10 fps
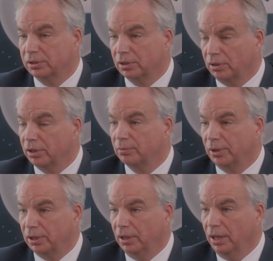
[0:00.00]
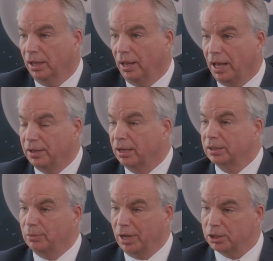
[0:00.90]
It's a lot of money. And you take a
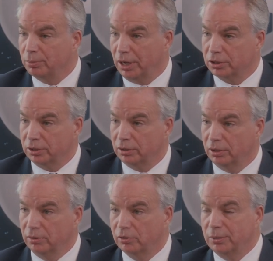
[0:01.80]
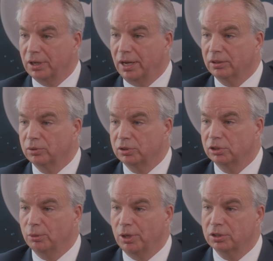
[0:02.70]
dementia patient, from a diagnosis
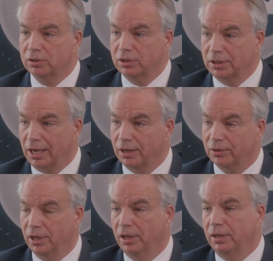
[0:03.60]
of dementia to death,